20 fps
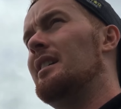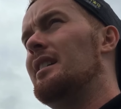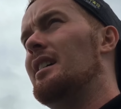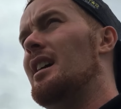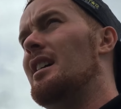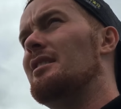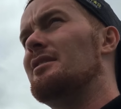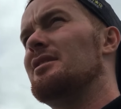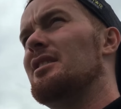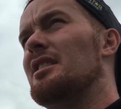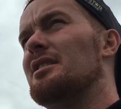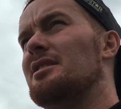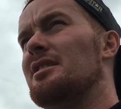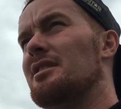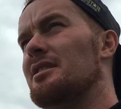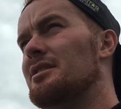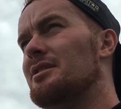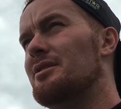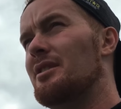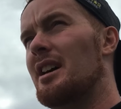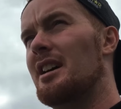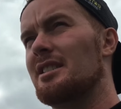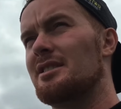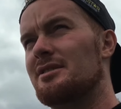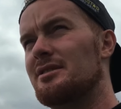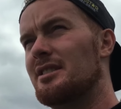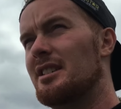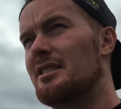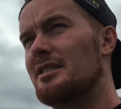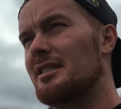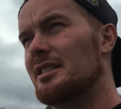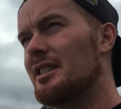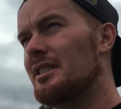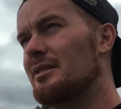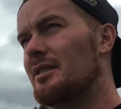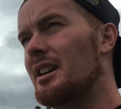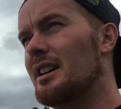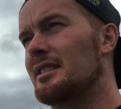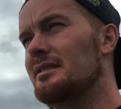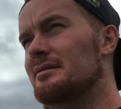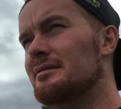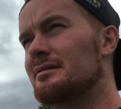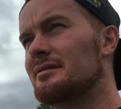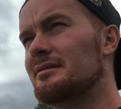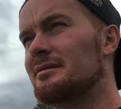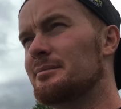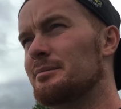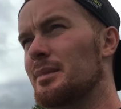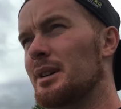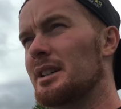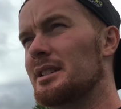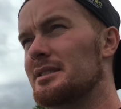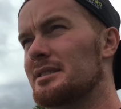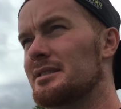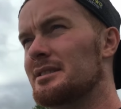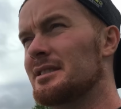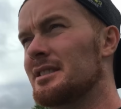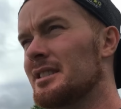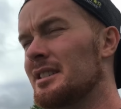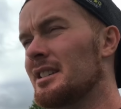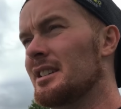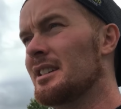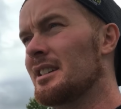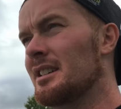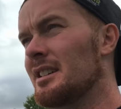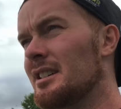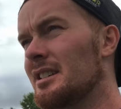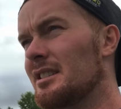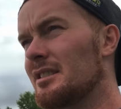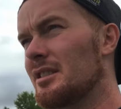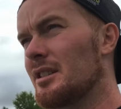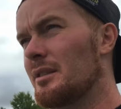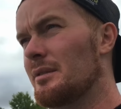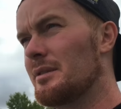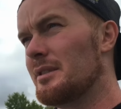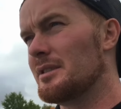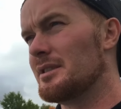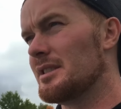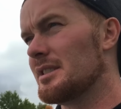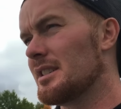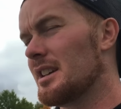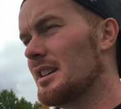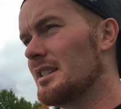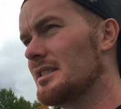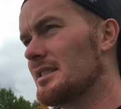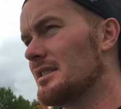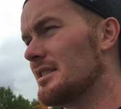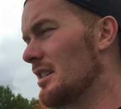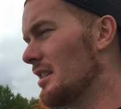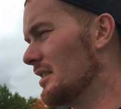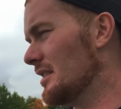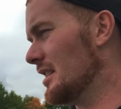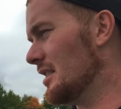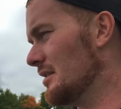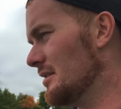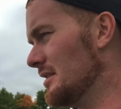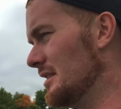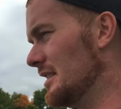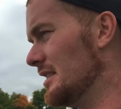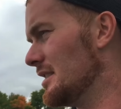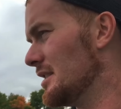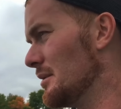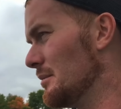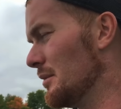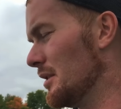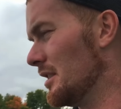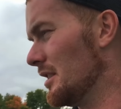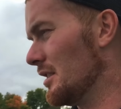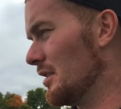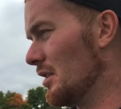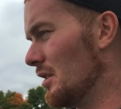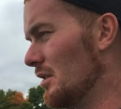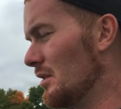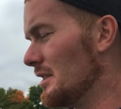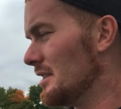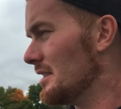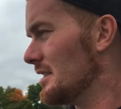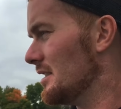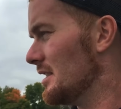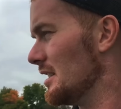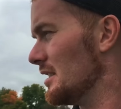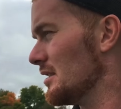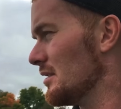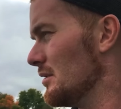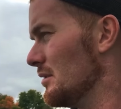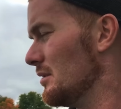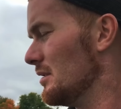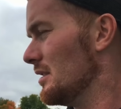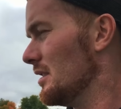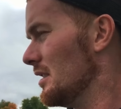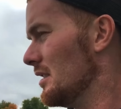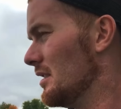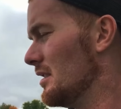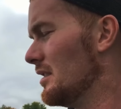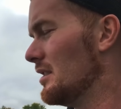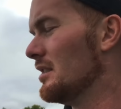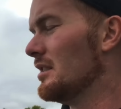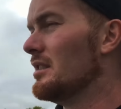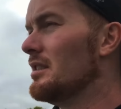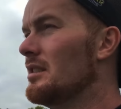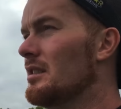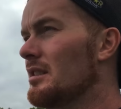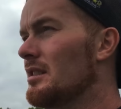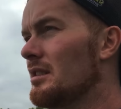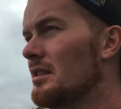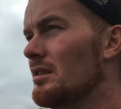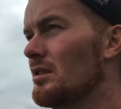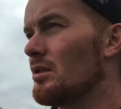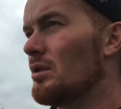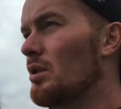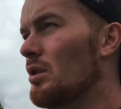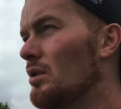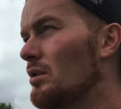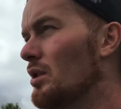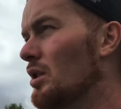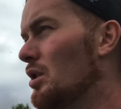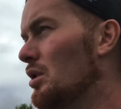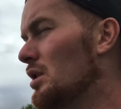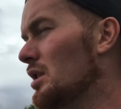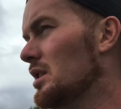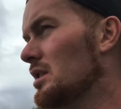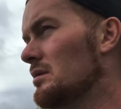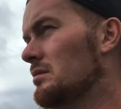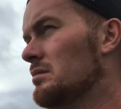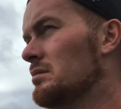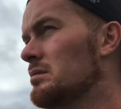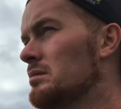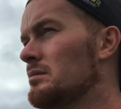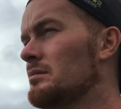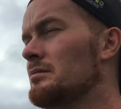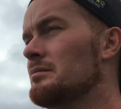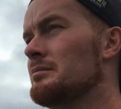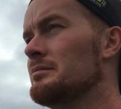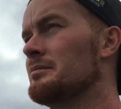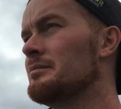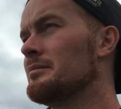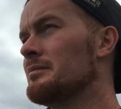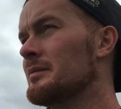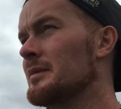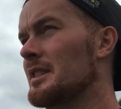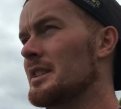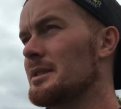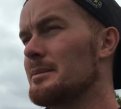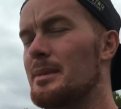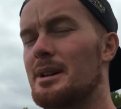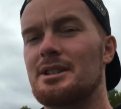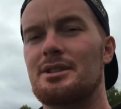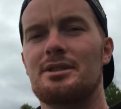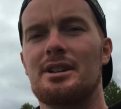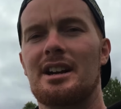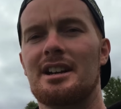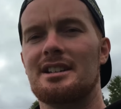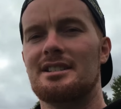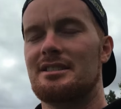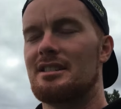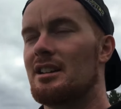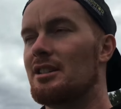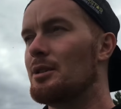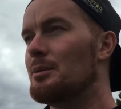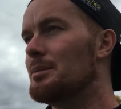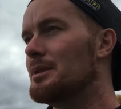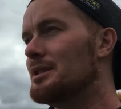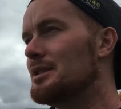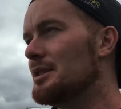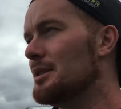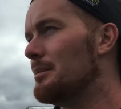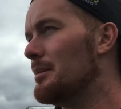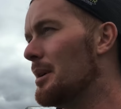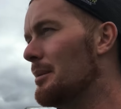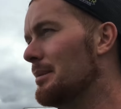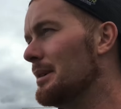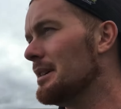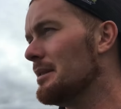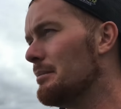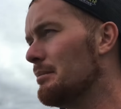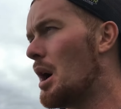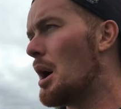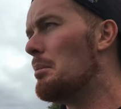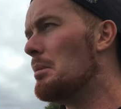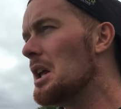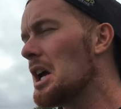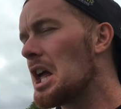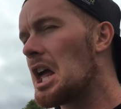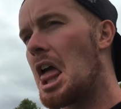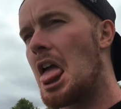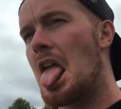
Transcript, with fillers: yeah, there's lots of good tracks around you can ride. But you know, if you're just kind of starting out and need somewhere to go, I suggest going to Gore Road, because my track is not open to the public.